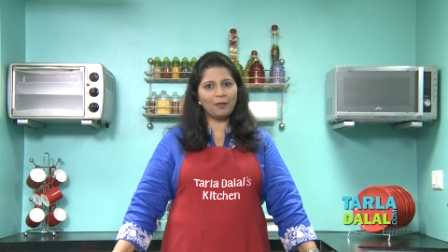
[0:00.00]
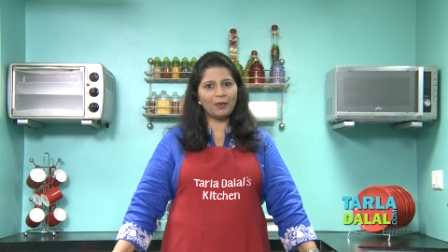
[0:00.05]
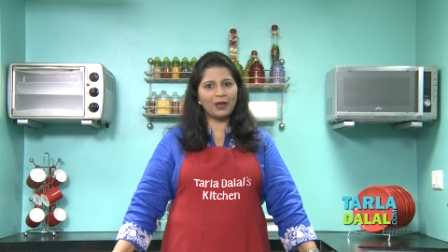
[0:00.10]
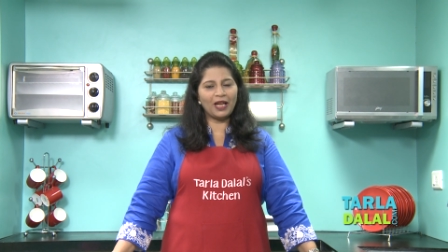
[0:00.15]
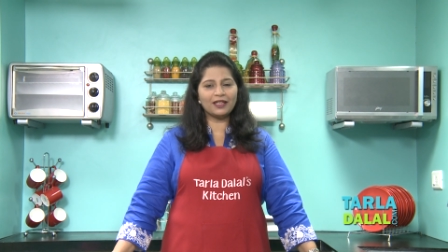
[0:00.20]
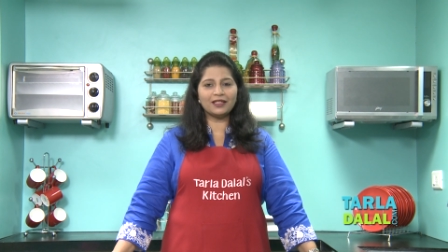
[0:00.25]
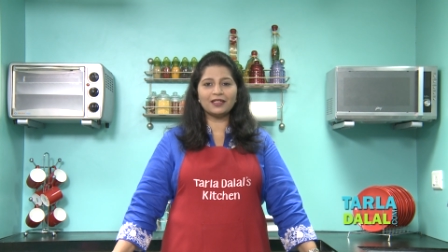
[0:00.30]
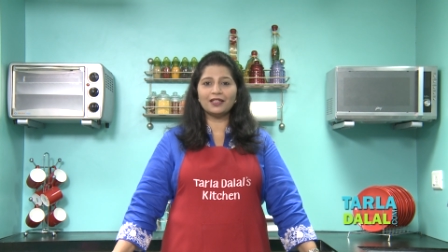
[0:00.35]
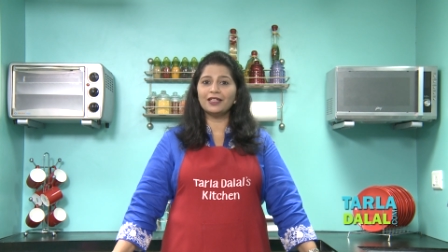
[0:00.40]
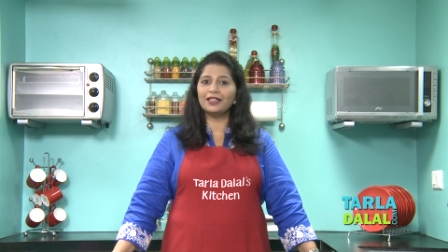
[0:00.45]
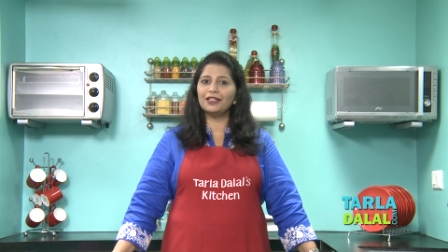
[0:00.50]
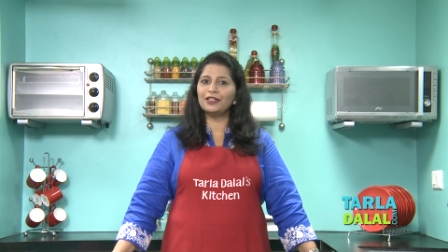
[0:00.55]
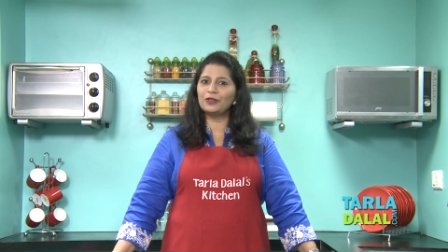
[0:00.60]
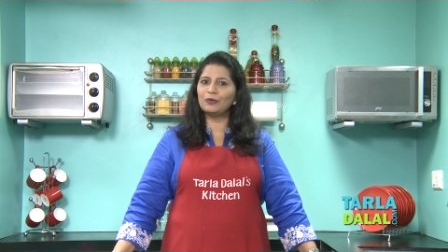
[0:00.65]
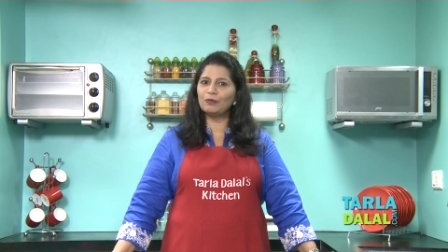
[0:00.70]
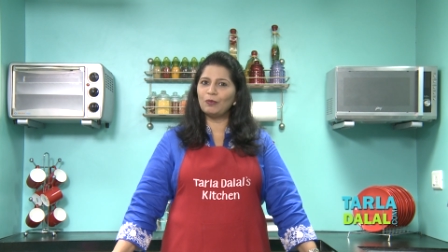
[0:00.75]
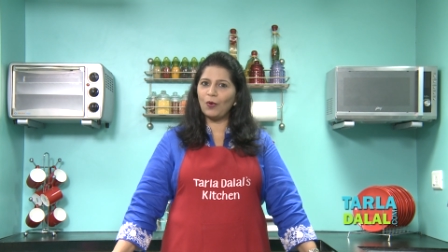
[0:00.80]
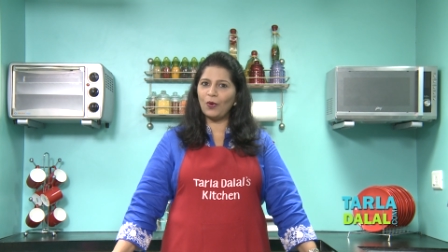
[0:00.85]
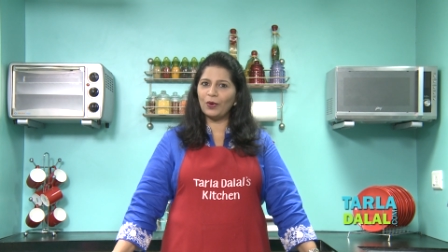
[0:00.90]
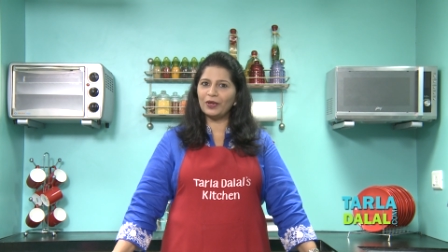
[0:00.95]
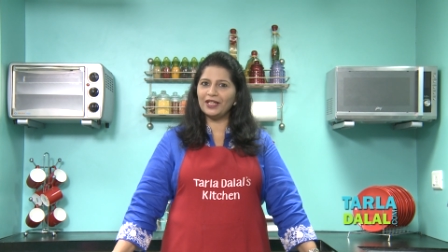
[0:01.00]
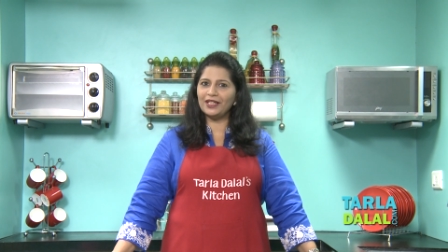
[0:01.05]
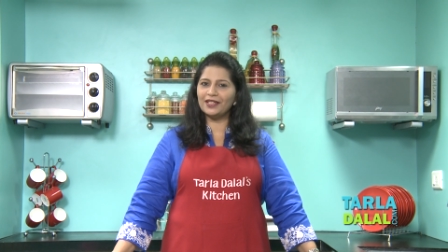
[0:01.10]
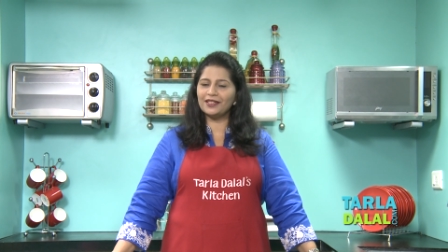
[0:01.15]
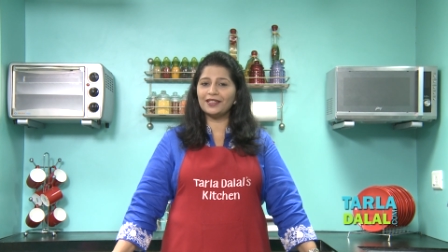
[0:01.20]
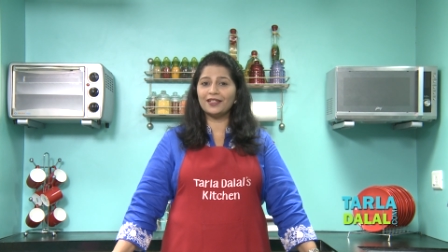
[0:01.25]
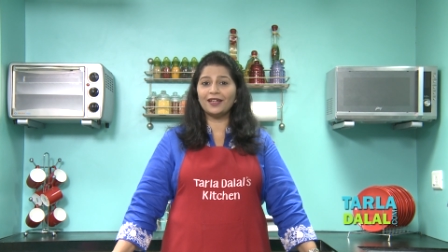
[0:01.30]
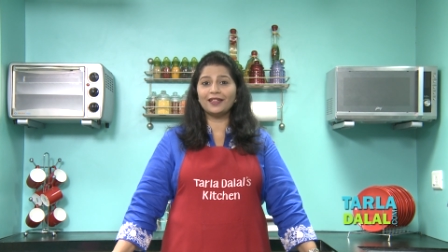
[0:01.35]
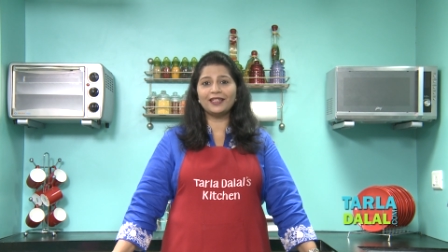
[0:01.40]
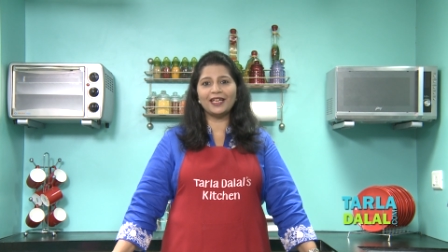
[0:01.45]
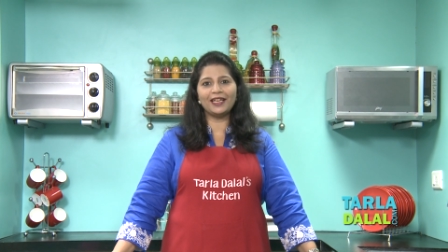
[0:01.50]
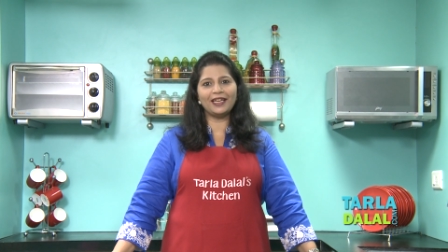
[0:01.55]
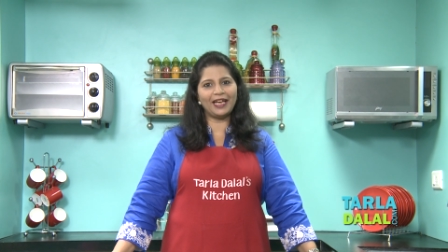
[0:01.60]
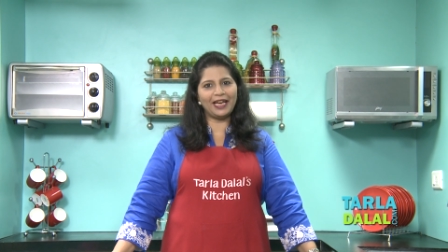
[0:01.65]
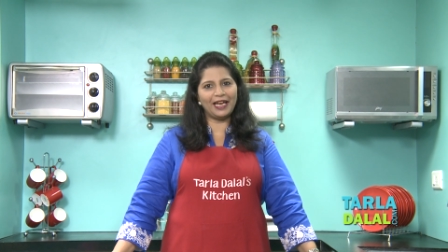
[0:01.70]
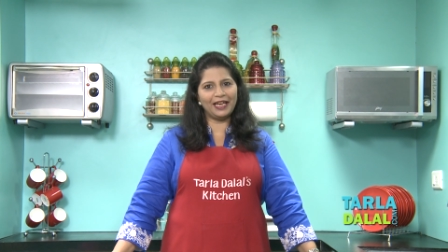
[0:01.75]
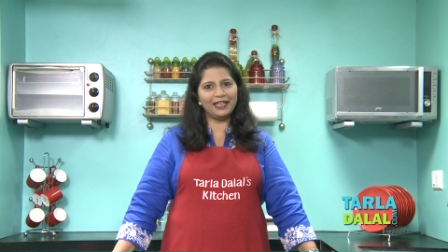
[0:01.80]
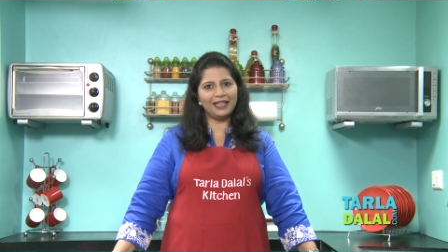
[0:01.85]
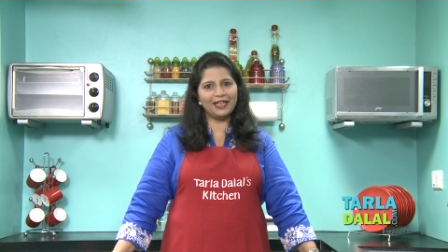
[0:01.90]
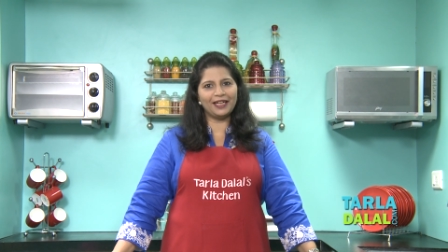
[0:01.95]
platter is more easier than
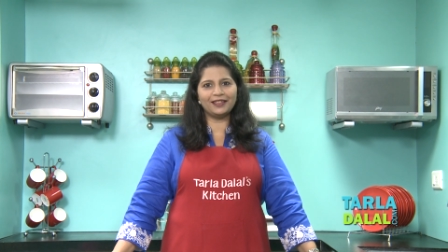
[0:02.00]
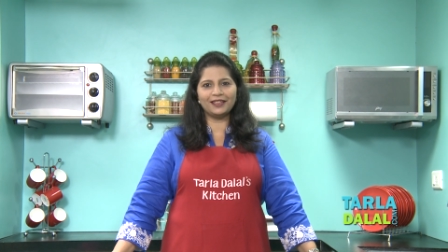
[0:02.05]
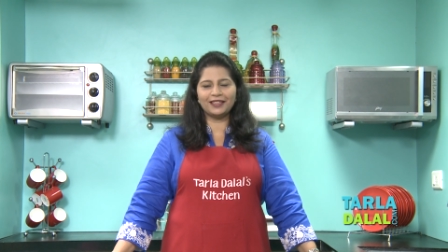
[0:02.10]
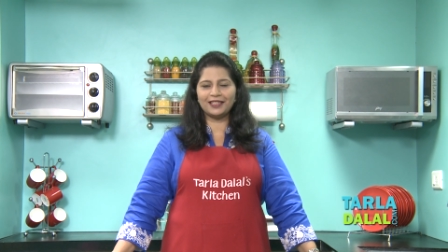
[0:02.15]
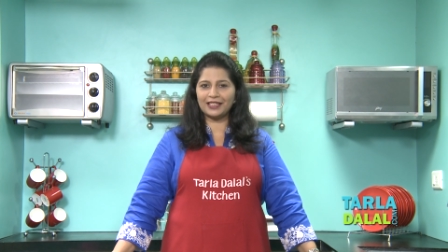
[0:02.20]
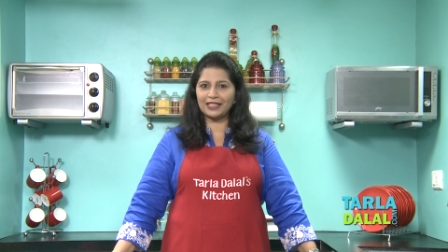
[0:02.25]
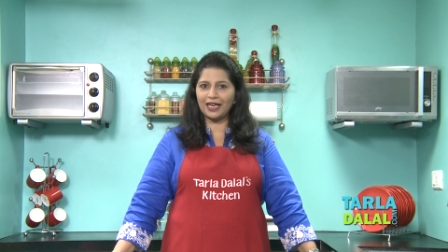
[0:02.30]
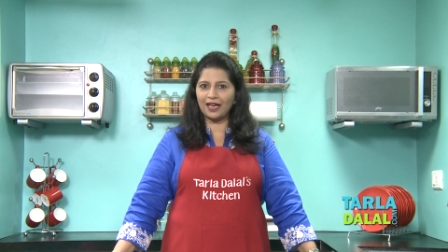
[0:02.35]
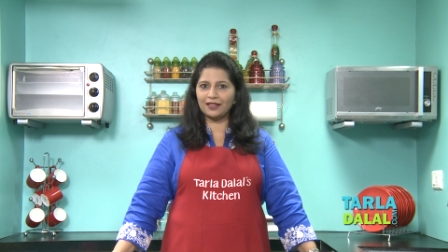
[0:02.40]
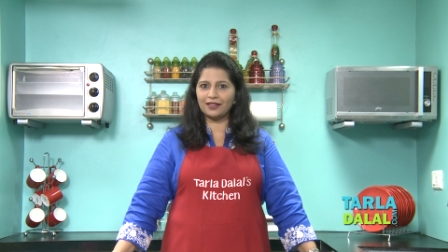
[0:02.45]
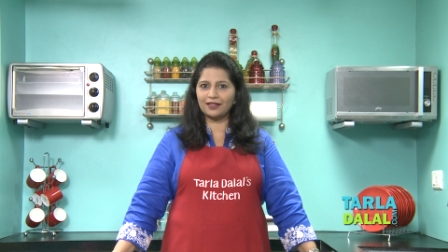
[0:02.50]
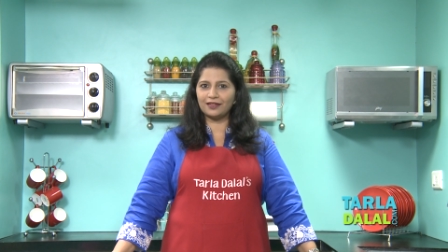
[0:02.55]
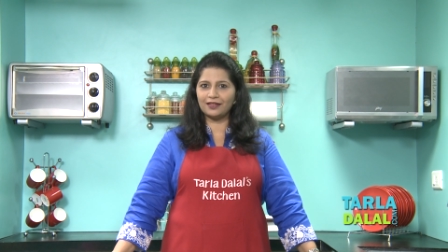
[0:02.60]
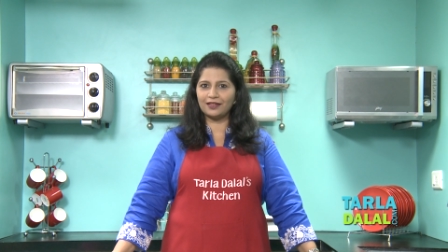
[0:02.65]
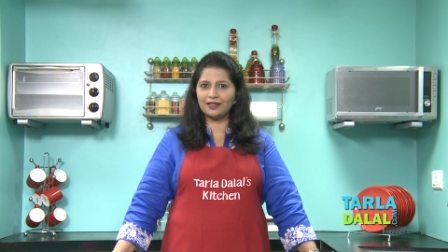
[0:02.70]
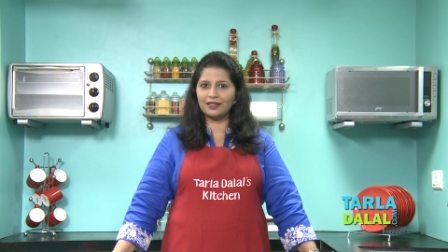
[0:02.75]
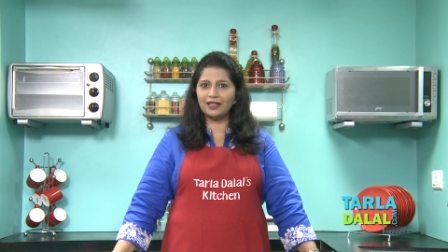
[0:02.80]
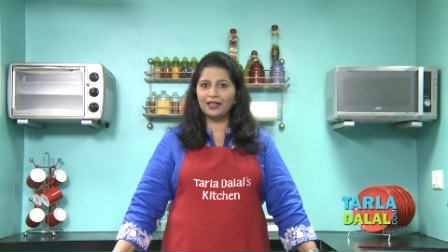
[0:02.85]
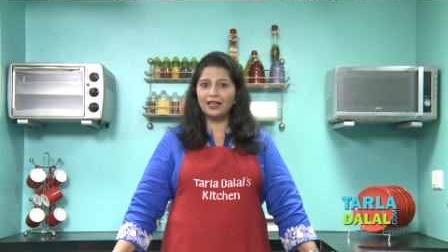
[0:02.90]
any other starters.